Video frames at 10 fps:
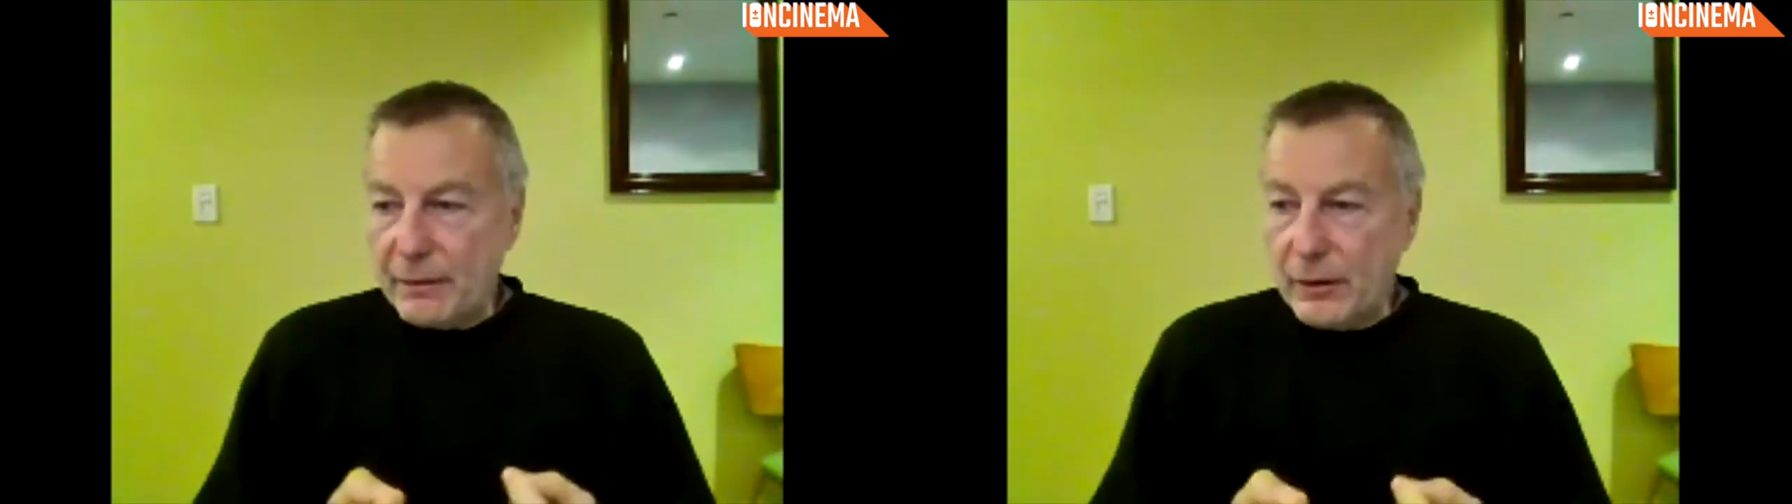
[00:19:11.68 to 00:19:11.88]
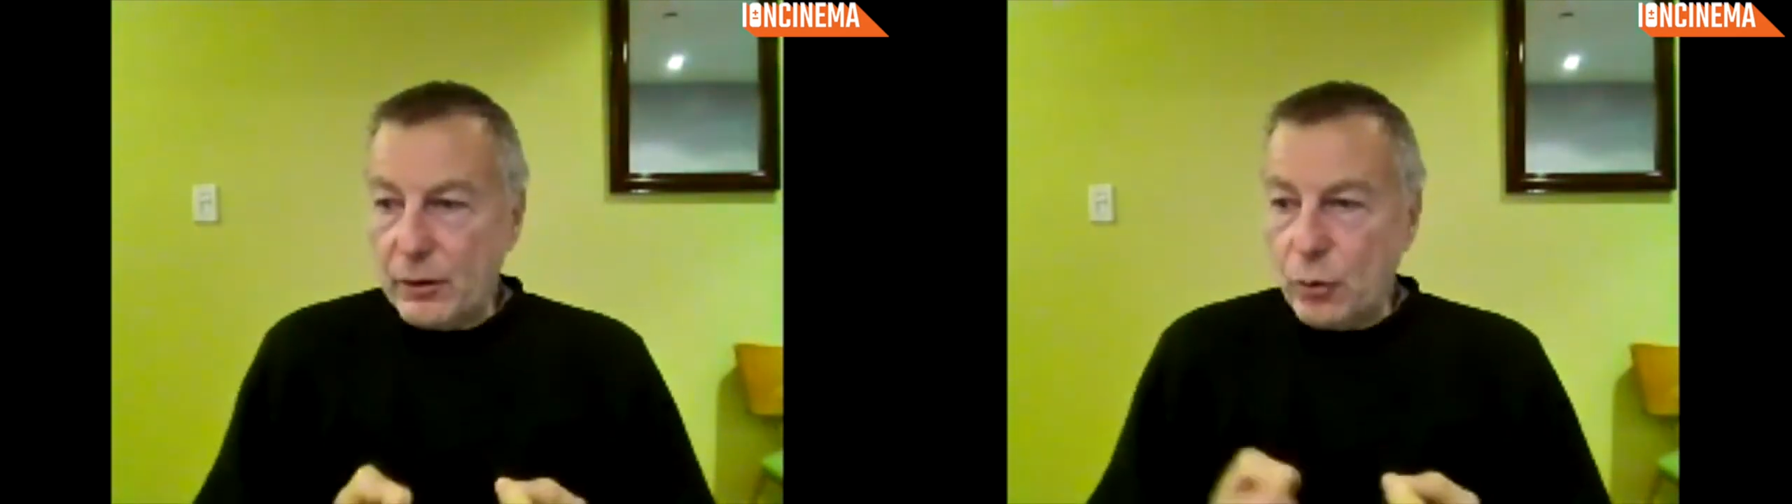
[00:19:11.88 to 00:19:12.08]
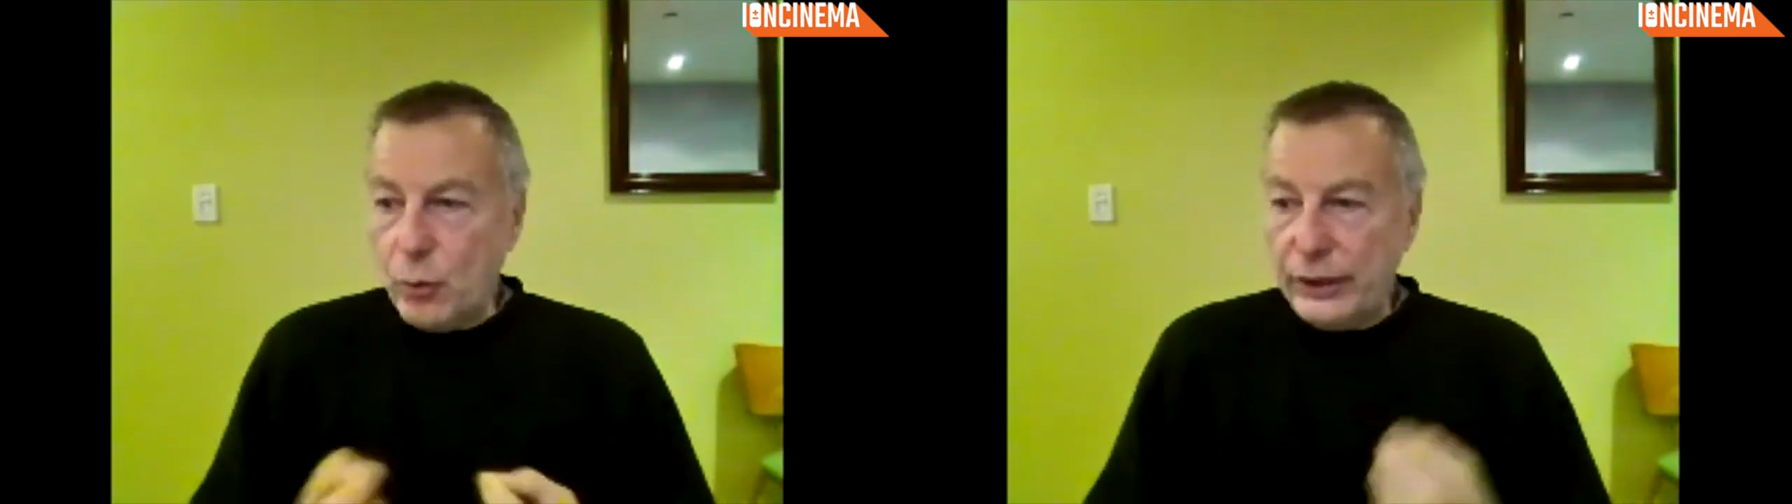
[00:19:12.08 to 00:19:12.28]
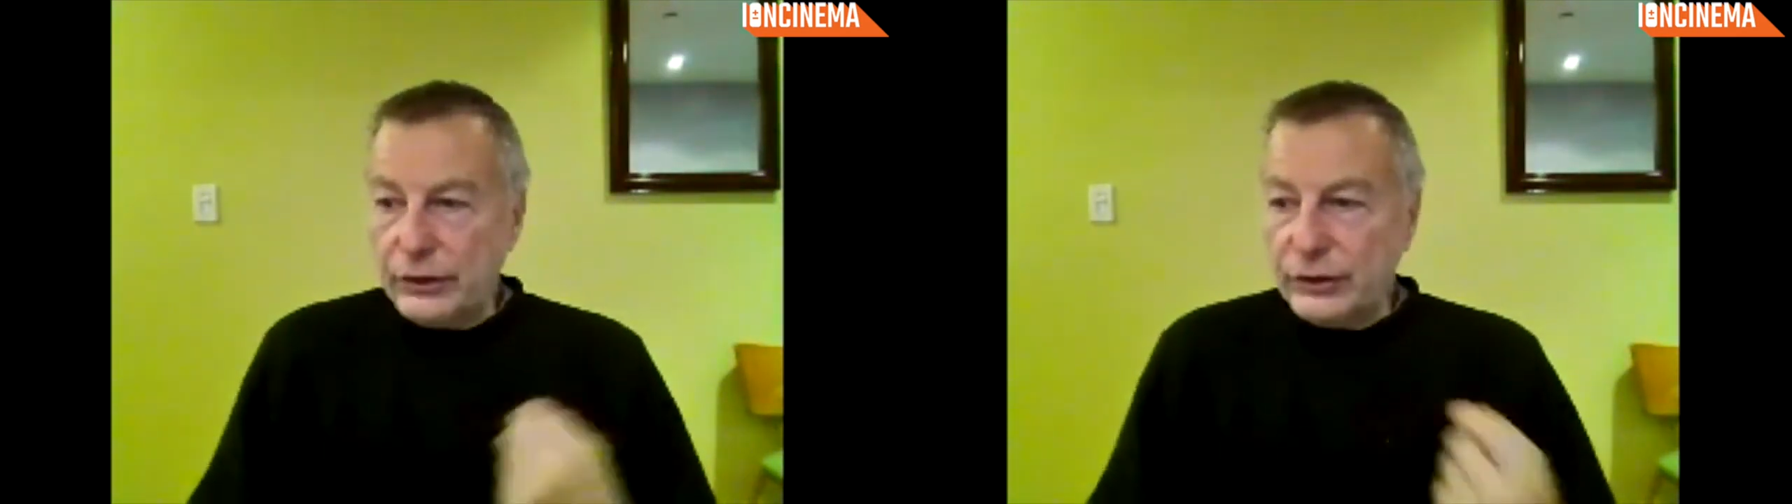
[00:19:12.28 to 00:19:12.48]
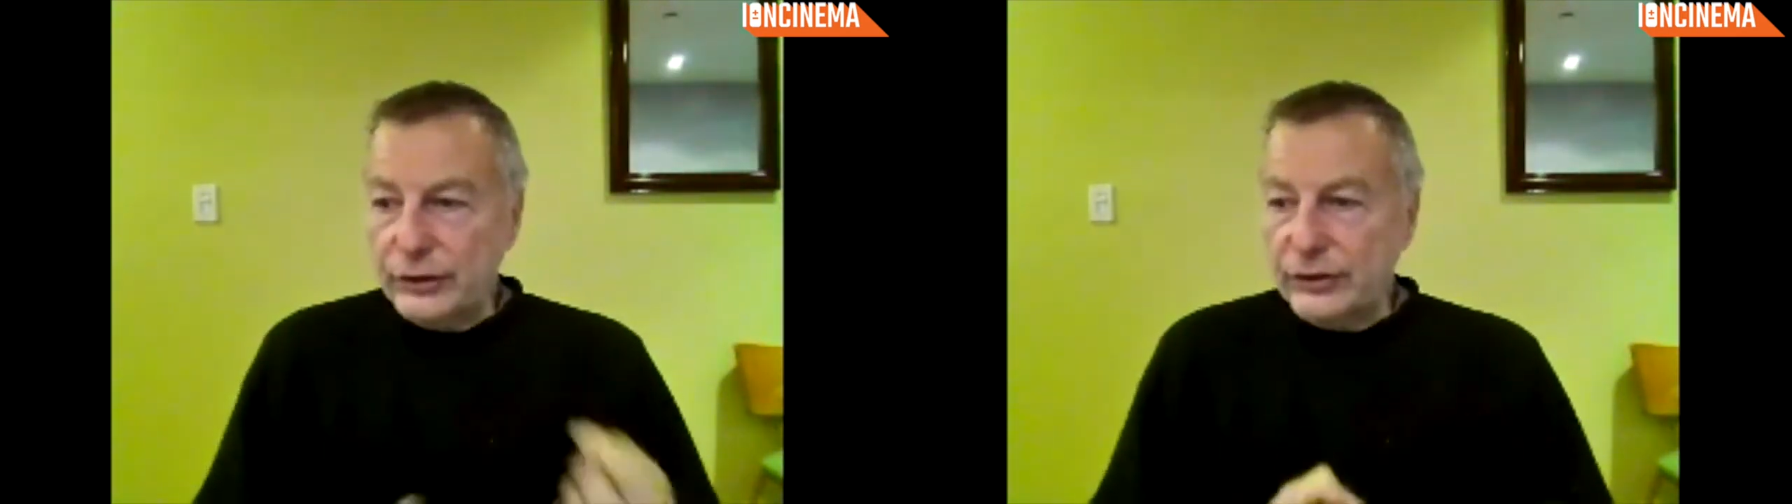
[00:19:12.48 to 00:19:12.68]

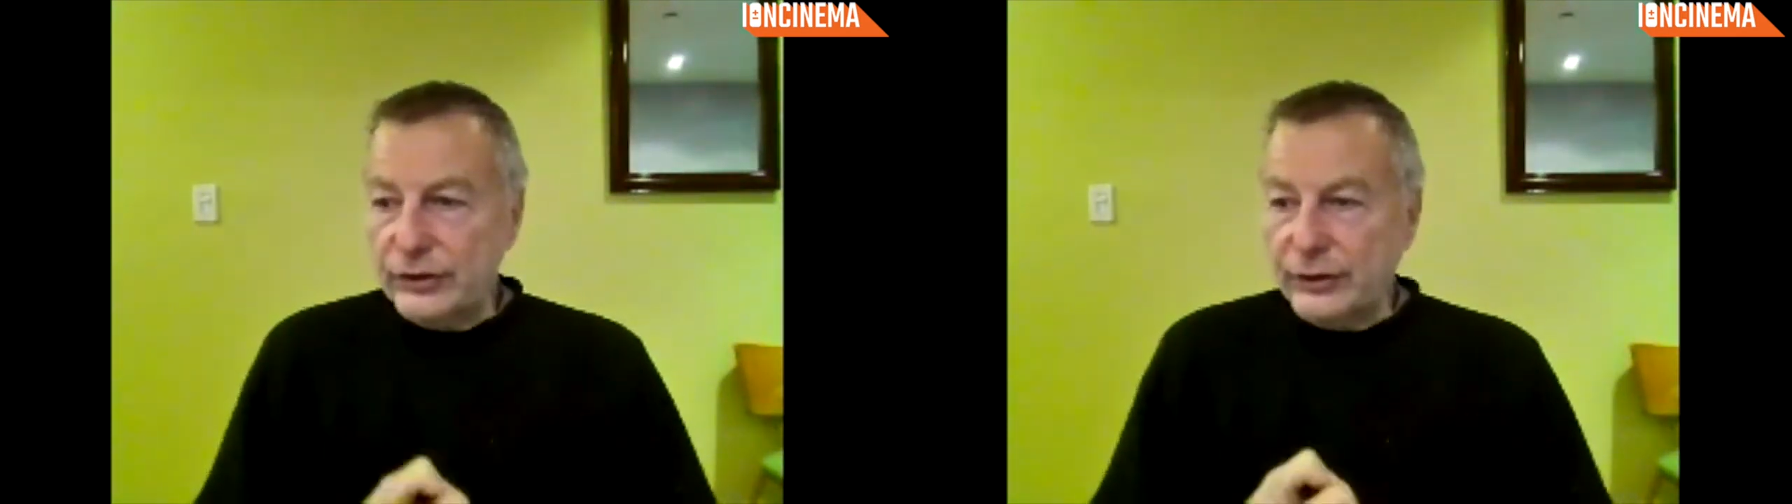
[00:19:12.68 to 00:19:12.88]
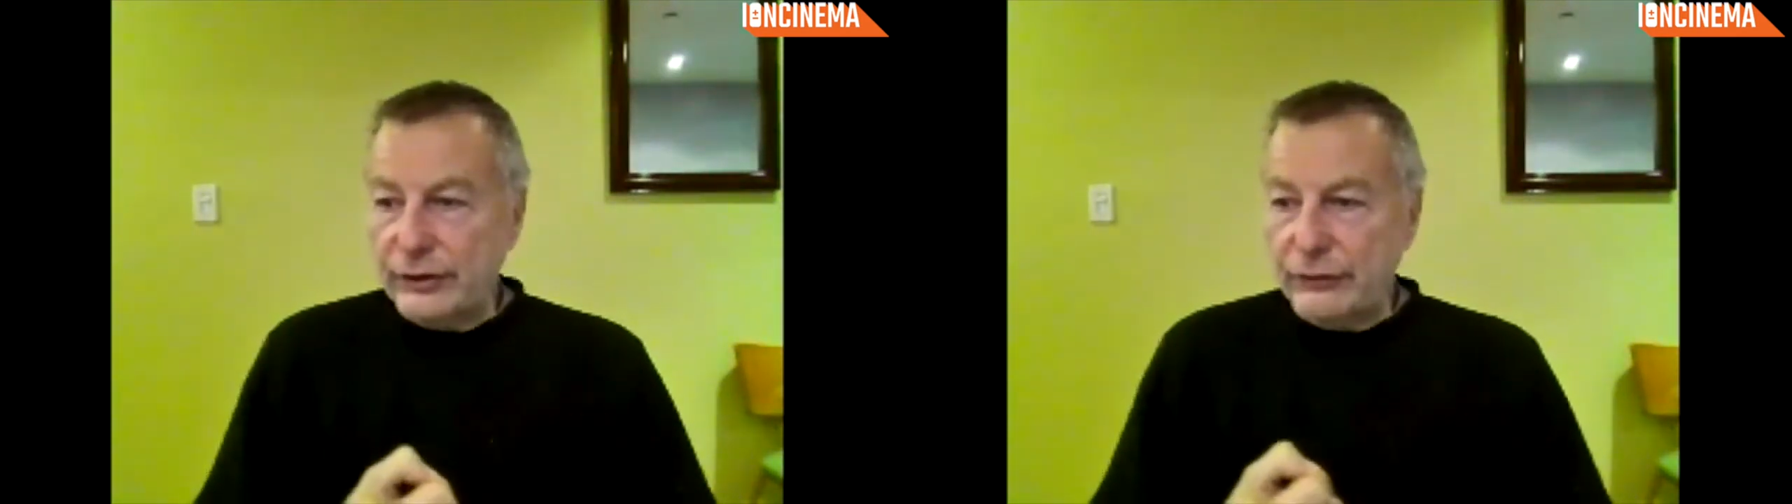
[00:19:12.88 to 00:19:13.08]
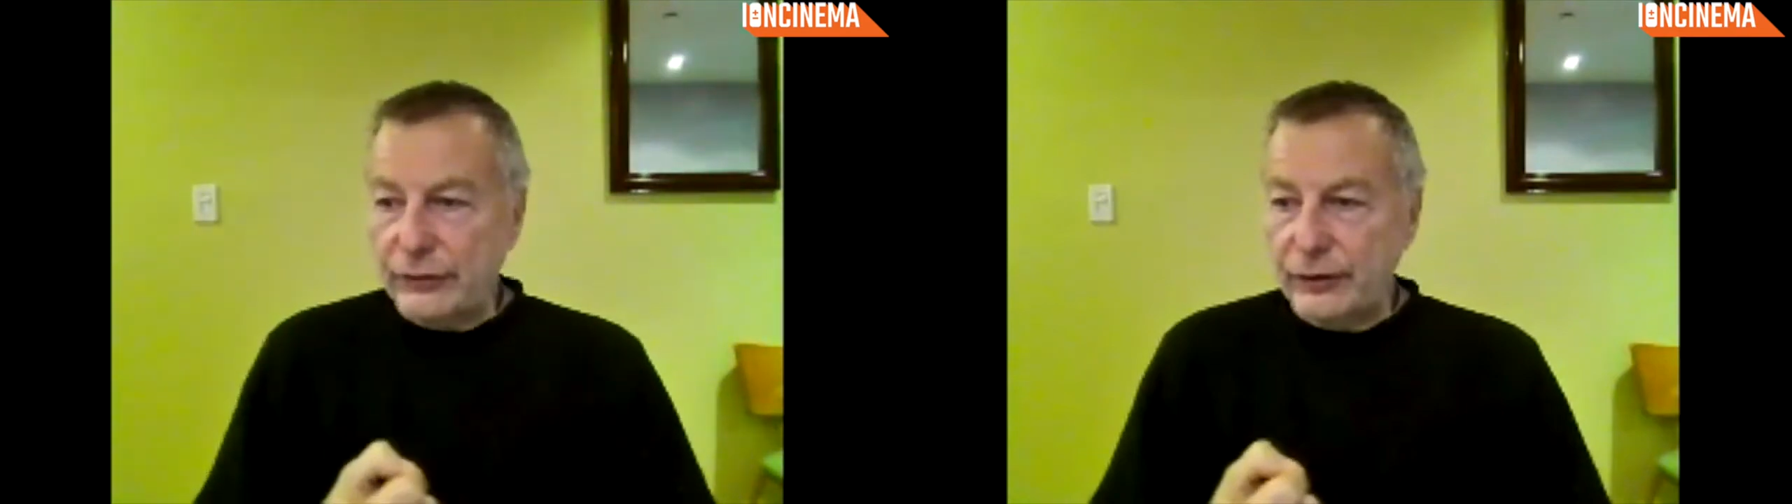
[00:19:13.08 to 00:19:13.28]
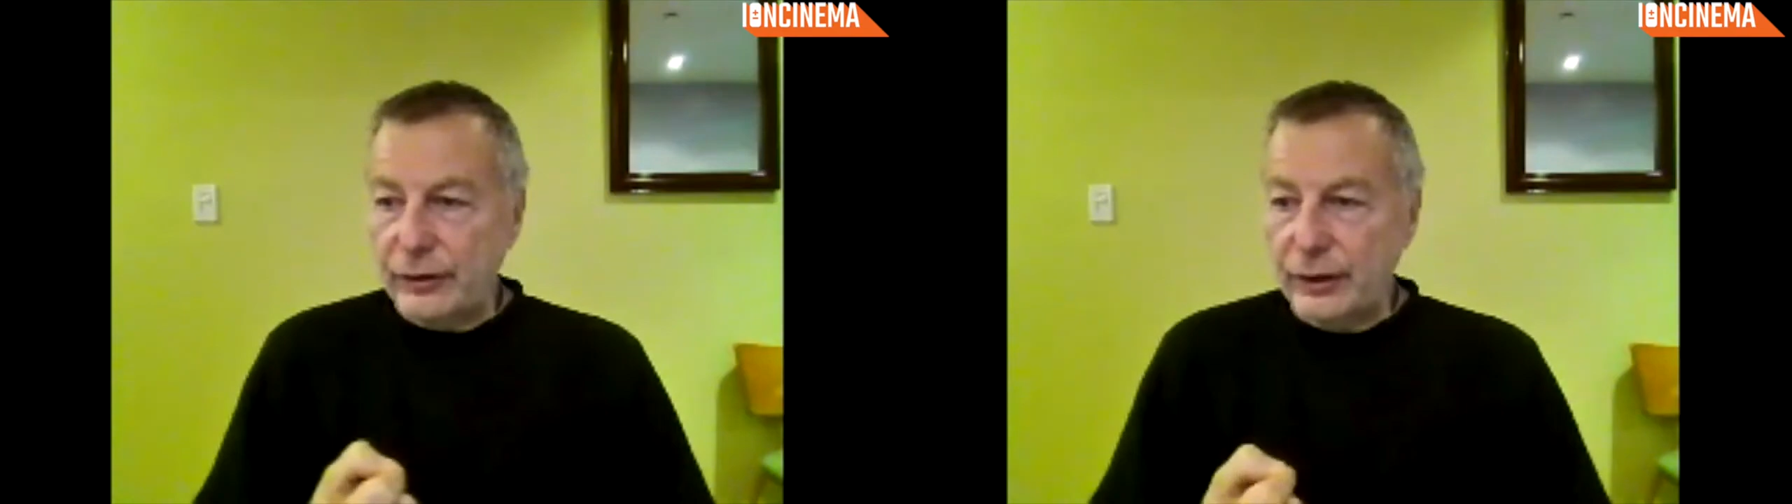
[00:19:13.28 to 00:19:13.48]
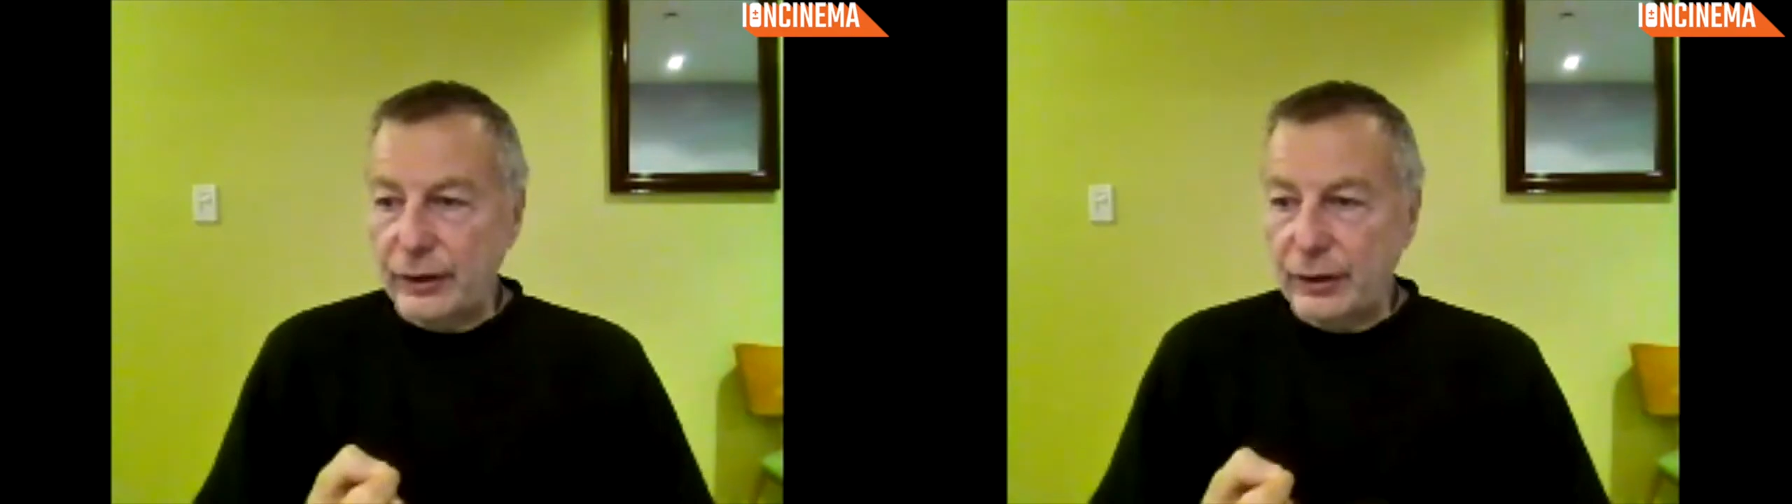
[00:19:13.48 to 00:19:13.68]
questions and different
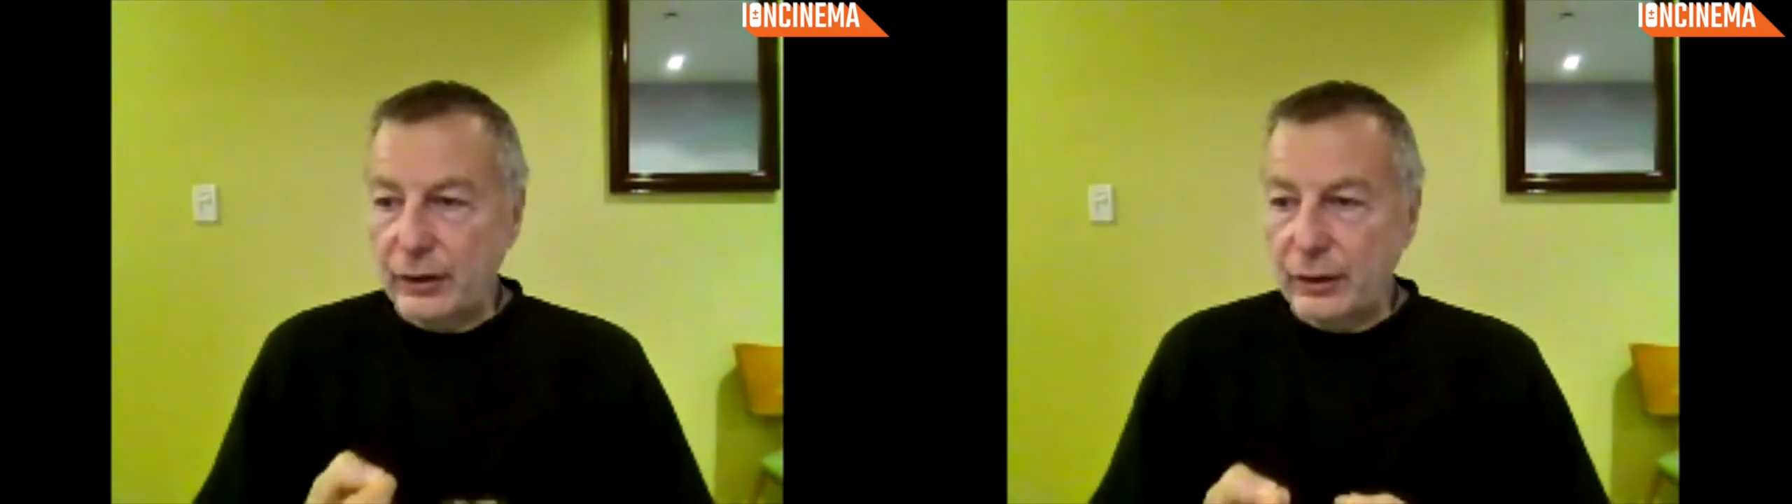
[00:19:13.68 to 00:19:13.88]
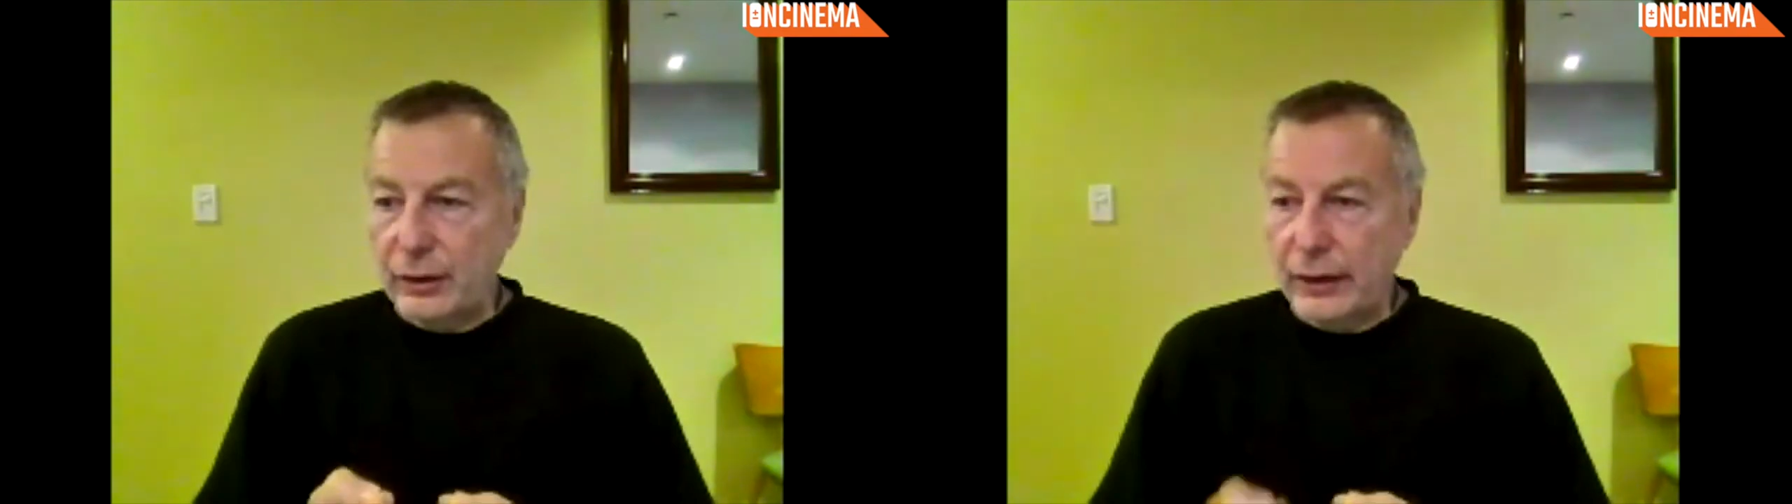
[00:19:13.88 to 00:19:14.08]
little